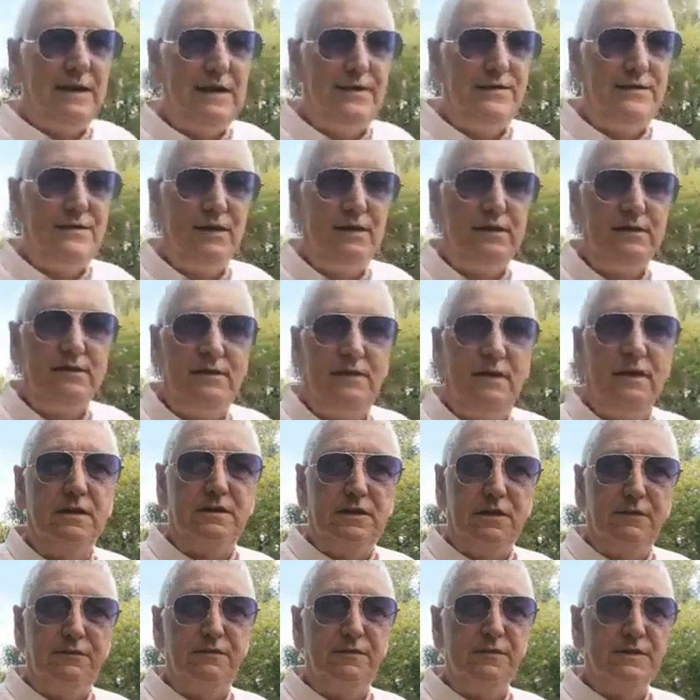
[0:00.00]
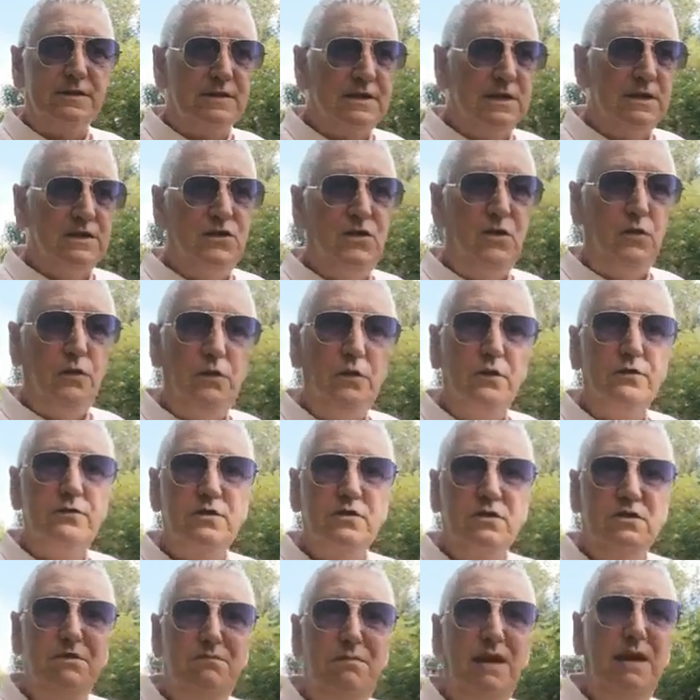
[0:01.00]
and the difference is you're
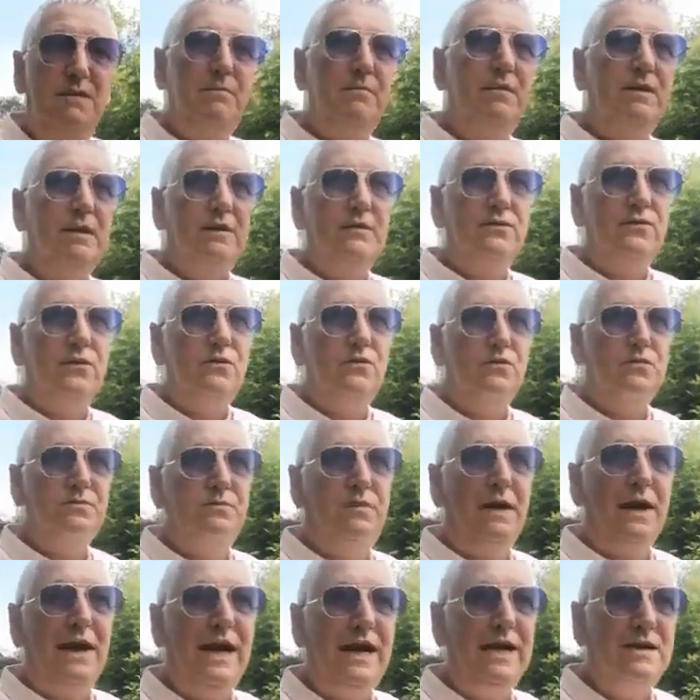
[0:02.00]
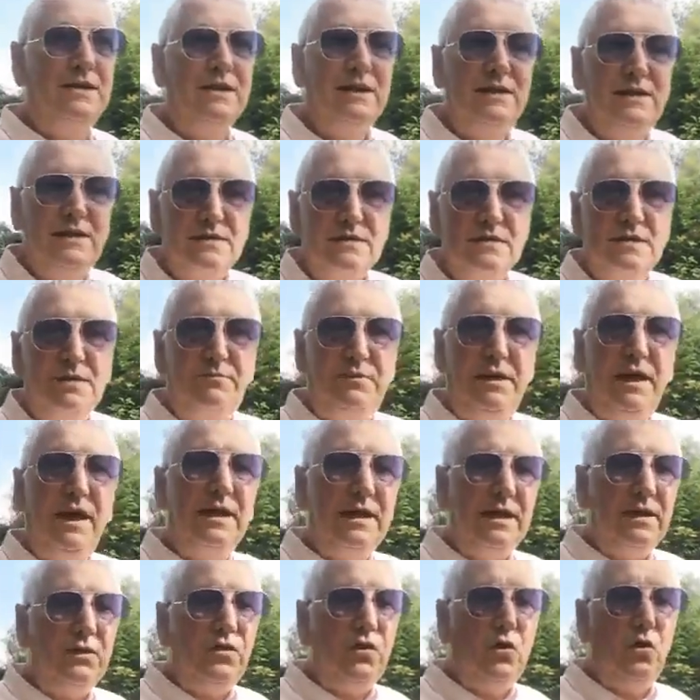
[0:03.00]
not just a member who's paid to
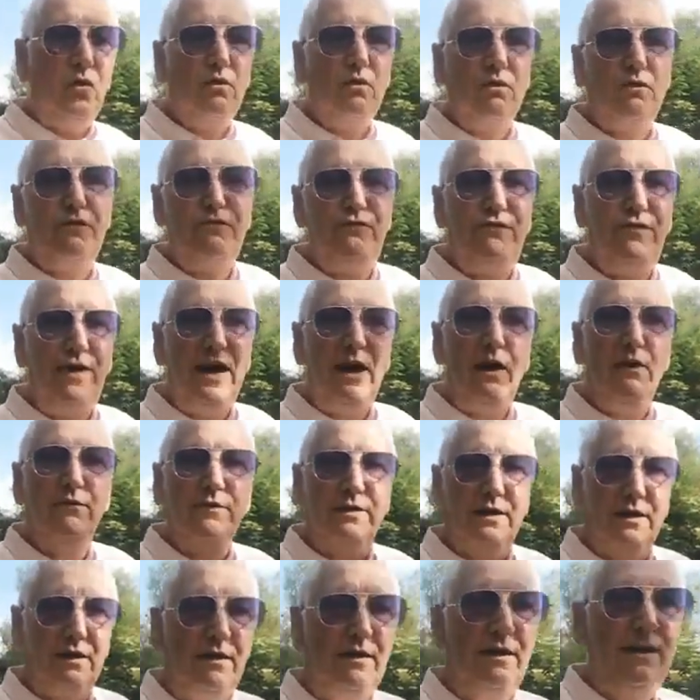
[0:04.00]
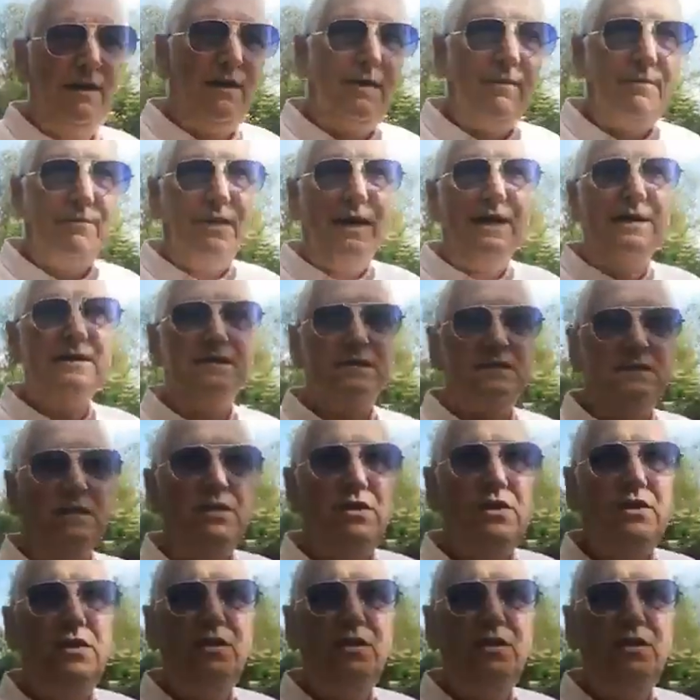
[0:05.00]
be in it, you're a founder. That's